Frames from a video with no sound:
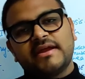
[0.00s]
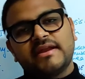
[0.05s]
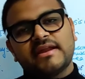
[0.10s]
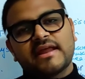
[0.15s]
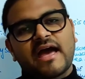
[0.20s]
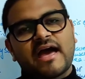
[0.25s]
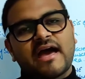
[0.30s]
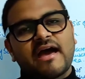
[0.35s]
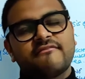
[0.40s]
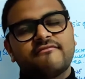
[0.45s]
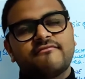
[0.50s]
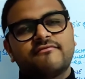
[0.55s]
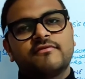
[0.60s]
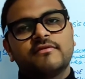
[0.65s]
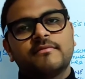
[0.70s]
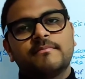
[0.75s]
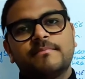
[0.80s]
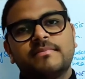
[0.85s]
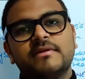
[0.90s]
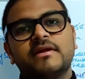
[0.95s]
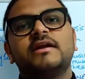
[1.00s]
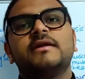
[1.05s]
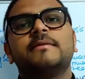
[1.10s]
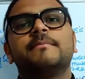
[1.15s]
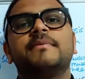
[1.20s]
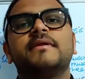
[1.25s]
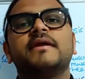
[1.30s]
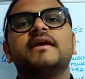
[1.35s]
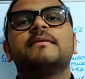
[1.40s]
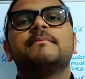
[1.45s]
brain have a
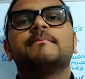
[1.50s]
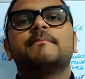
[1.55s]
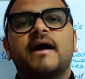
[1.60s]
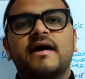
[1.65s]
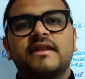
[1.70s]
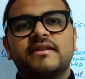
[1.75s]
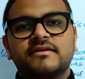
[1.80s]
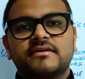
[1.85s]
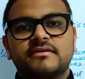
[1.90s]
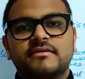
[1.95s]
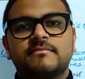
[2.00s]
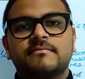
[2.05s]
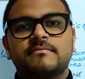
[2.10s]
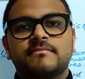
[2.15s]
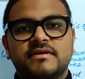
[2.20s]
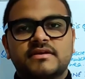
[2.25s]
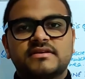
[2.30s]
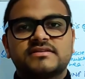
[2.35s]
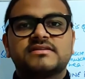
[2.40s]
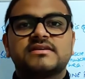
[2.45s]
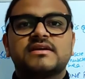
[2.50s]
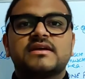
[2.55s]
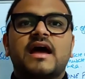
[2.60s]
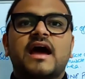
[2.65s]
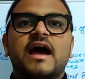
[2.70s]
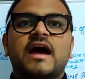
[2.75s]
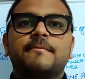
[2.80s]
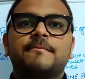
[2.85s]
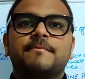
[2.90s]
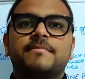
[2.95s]
blood brain barrier. Yes,
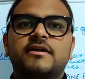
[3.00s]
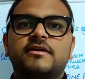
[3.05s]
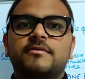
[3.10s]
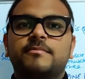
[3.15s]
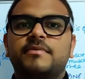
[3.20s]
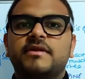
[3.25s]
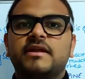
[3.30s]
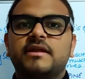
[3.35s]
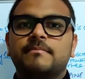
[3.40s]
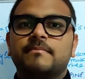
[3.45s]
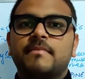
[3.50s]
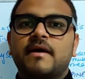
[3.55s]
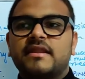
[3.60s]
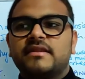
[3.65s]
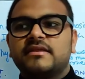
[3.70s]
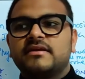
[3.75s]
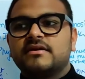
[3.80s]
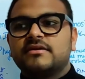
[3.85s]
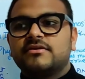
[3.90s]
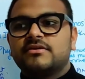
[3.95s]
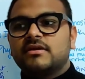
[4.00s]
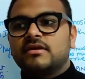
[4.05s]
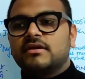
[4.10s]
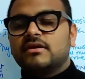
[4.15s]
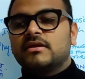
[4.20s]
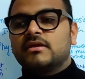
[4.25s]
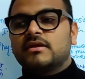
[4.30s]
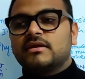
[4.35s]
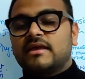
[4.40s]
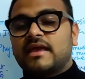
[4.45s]
and blood brain barrier
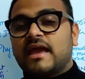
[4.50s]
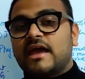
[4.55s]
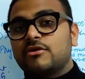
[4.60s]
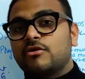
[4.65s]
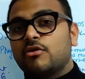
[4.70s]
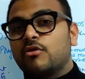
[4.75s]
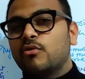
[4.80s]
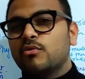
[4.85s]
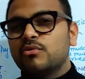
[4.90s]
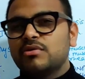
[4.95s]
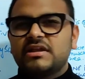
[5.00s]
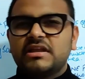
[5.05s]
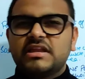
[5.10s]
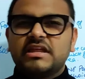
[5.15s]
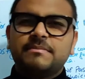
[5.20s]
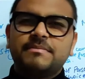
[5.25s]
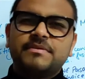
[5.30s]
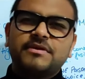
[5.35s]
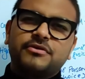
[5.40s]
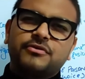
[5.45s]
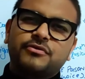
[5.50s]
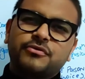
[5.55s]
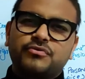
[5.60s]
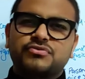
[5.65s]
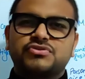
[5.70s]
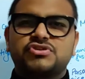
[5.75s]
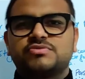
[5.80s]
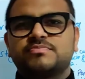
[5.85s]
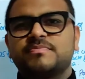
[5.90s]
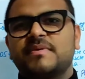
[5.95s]
can only be
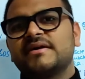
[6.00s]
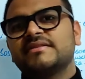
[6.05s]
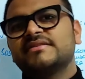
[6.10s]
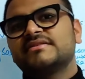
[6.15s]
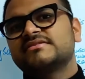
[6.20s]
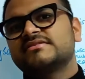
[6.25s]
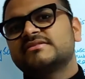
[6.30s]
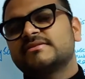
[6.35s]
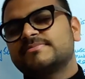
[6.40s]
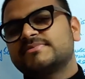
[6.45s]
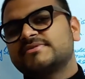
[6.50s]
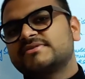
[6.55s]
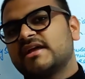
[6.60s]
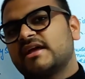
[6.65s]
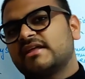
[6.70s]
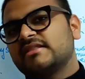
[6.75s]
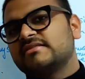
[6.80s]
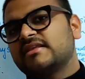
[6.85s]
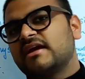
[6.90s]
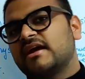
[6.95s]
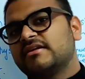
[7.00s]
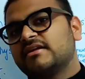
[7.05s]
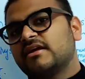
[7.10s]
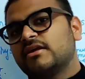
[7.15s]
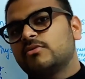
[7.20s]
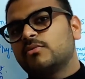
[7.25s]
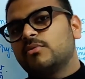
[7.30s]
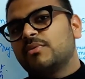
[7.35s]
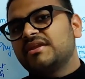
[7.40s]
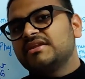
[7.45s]
crossed by the substance that
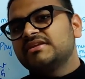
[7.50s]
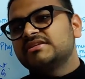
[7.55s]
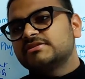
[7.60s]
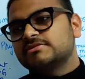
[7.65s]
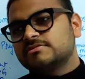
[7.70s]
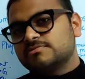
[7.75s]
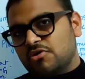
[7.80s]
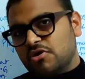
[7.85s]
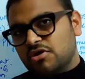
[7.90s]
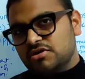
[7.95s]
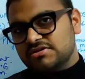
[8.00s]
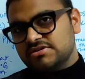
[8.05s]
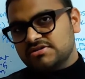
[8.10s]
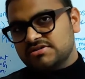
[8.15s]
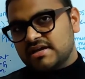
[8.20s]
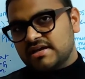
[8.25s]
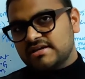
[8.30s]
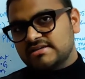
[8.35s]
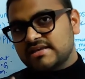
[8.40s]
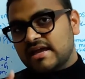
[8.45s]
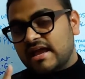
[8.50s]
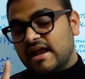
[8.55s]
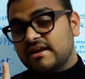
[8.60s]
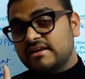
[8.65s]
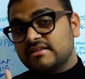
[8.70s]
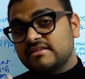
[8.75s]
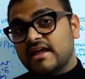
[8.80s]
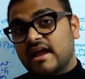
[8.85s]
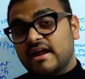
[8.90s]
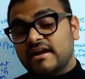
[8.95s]
are very small in size
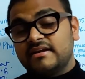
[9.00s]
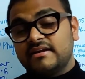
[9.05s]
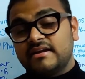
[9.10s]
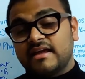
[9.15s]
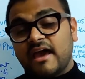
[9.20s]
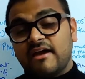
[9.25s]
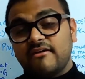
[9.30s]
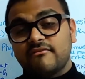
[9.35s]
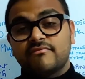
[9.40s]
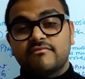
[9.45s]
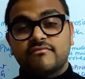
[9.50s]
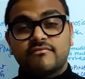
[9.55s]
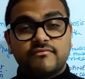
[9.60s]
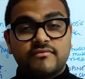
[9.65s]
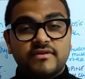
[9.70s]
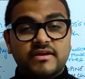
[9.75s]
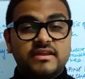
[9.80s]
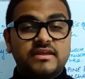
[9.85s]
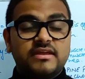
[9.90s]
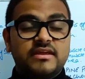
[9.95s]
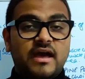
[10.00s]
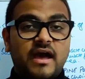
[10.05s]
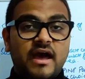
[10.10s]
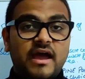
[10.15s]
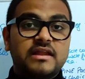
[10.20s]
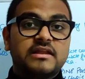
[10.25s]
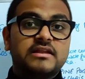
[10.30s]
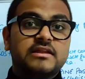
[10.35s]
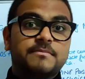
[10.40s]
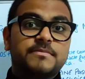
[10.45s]
and that have very
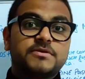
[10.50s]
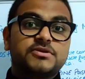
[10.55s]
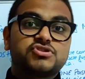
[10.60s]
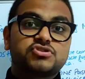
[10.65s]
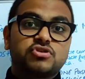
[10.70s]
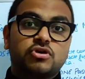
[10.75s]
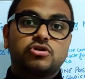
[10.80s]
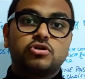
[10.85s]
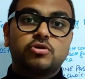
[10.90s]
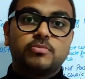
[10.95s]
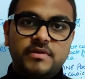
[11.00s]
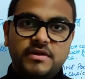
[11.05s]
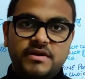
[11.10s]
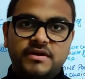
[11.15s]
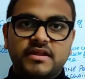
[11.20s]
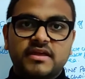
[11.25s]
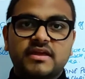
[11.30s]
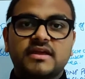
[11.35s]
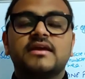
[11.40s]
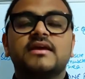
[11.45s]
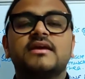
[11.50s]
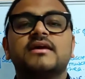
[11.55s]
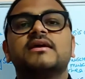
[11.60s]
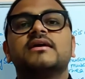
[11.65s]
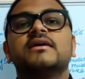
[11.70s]
high lipid solubility.